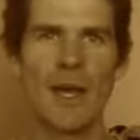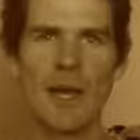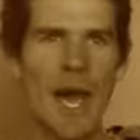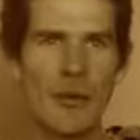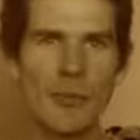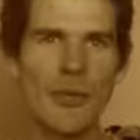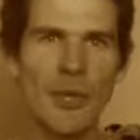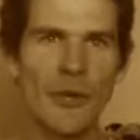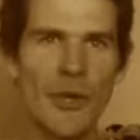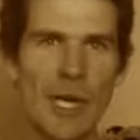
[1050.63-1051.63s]

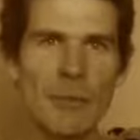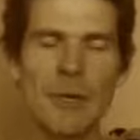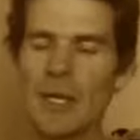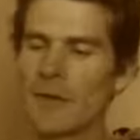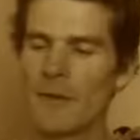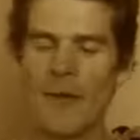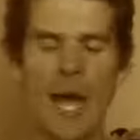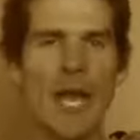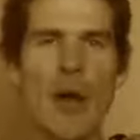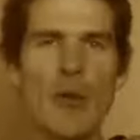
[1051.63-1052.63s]
100% of the time.
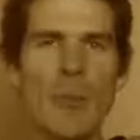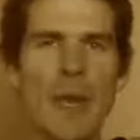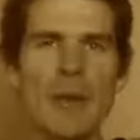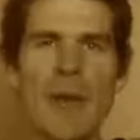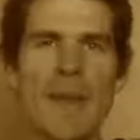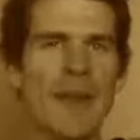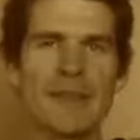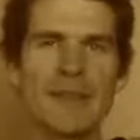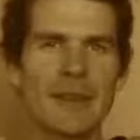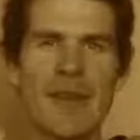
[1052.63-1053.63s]
The 800 meter, man,
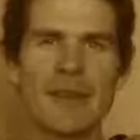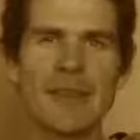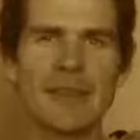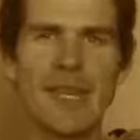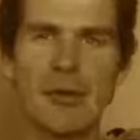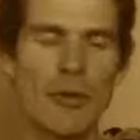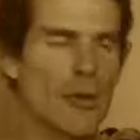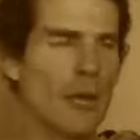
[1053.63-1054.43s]
that's the secret.